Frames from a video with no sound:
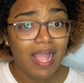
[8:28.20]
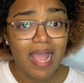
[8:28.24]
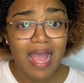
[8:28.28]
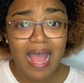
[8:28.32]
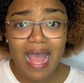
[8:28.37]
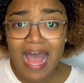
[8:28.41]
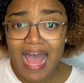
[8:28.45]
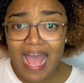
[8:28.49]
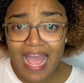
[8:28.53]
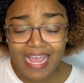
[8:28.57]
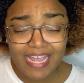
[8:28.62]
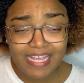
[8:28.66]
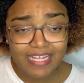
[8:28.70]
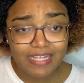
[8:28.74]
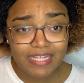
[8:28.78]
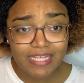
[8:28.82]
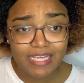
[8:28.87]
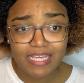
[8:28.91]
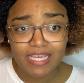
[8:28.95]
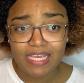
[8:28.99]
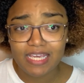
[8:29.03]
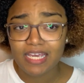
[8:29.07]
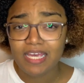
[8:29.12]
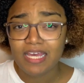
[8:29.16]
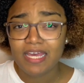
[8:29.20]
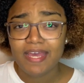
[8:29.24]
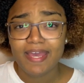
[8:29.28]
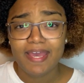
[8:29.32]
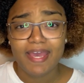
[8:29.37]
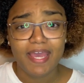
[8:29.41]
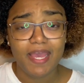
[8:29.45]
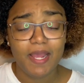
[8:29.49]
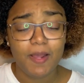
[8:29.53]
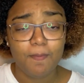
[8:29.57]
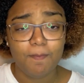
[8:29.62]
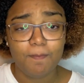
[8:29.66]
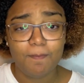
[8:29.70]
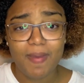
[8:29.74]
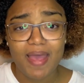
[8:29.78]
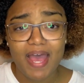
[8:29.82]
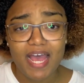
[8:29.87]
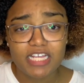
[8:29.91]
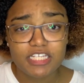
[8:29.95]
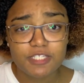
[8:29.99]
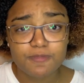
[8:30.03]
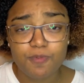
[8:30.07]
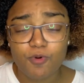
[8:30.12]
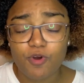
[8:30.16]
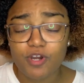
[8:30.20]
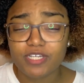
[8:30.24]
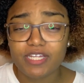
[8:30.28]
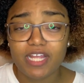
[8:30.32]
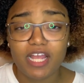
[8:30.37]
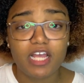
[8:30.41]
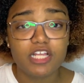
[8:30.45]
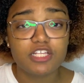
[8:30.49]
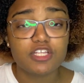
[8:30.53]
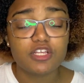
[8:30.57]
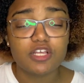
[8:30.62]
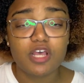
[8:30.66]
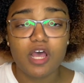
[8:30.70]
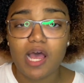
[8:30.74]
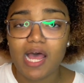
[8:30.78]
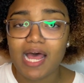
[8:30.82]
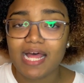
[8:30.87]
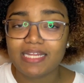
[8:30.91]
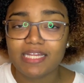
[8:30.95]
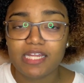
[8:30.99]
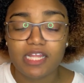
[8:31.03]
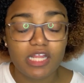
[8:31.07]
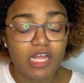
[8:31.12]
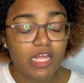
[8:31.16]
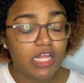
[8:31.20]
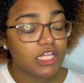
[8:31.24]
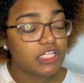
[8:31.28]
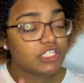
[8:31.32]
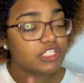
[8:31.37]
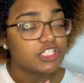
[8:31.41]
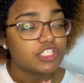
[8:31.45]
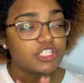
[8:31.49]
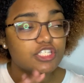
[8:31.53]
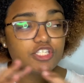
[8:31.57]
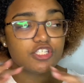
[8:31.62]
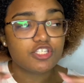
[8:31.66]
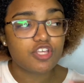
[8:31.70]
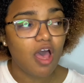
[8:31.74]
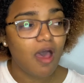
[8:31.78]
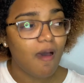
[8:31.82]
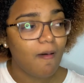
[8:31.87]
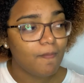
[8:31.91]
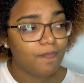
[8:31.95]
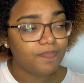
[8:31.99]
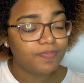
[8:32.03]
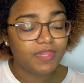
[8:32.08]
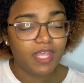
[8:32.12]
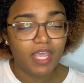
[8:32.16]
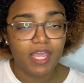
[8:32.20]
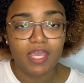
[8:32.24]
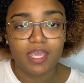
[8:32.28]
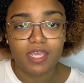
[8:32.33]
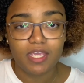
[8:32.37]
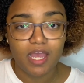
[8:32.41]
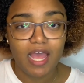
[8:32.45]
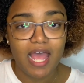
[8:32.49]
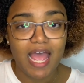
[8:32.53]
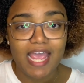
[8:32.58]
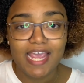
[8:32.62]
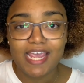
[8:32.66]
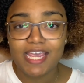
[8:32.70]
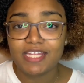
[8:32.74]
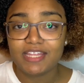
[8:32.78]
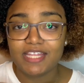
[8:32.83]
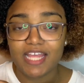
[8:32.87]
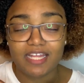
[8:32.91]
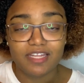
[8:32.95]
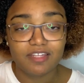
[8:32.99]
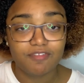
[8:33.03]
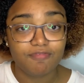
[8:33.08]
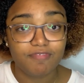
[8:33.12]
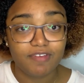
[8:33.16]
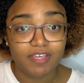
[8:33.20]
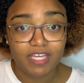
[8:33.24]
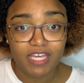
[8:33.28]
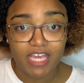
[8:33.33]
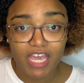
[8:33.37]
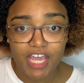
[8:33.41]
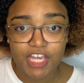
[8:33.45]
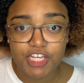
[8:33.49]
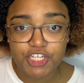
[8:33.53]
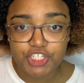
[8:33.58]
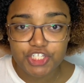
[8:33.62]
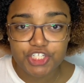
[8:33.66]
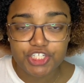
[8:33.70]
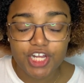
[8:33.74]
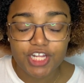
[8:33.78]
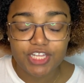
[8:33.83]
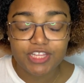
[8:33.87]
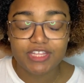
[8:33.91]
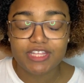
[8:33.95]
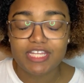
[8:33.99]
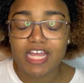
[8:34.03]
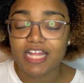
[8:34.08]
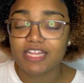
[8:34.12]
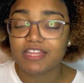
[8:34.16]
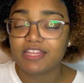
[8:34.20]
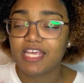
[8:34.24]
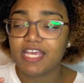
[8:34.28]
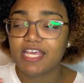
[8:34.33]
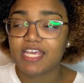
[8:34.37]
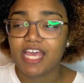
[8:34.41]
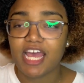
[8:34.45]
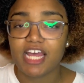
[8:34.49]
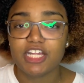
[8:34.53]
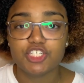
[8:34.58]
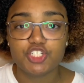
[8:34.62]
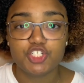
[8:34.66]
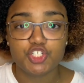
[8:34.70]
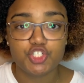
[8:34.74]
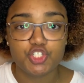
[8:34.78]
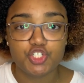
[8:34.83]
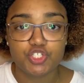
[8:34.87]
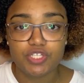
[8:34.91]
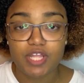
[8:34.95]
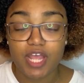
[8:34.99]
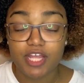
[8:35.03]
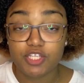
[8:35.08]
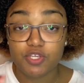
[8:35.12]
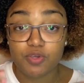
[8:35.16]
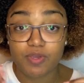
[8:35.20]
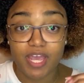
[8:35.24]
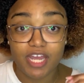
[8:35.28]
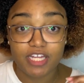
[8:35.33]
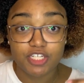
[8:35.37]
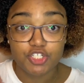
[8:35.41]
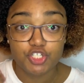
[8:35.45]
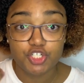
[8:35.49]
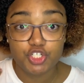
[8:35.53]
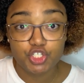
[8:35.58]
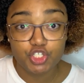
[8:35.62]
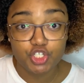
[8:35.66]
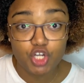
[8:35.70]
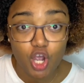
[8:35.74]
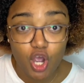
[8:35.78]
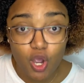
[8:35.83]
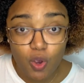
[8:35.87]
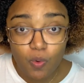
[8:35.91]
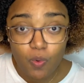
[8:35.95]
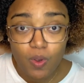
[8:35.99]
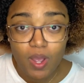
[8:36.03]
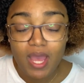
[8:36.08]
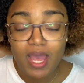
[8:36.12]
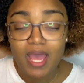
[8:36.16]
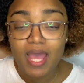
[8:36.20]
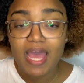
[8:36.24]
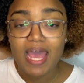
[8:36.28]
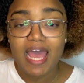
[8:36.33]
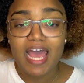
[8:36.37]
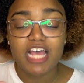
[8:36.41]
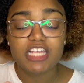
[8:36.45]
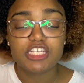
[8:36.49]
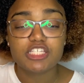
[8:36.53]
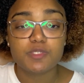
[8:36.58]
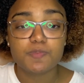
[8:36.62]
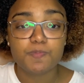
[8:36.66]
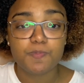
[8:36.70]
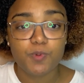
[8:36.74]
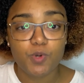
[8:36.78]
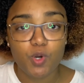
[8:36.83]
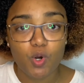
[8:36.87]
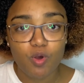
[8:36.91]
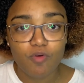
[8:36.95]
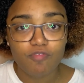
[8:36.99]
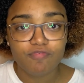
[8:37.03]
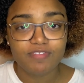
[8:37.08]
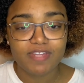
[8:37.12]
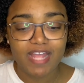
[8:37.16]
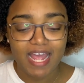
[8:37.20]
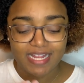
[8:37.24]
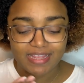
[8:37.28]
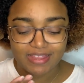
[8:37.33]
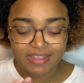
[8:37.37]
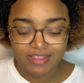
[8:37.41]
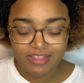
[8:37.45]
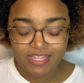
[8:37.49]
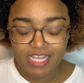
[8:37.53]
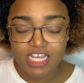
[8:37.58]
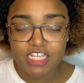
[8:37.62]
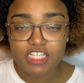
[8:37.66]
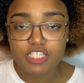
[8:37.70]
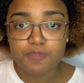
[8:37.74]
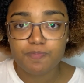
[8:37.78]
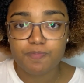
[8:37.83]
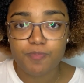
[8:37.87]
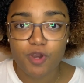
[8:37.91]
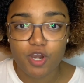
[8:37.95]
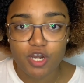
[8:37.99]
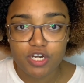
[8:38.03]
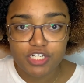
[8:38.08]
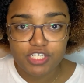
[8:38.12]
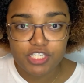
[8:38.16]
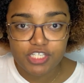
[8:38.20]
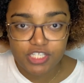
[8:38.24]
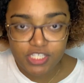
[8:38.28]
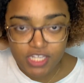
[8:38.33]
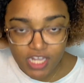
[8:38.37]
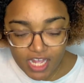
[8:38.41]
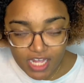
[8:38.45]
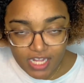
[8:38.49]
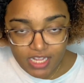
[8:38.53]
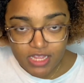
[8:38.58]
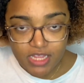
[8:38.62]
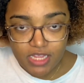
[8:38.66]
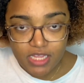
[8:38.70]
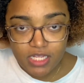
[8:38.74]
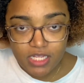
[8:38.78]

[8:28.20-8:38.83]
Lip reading: ID, a passport, something, an identification that you can show as proof that this person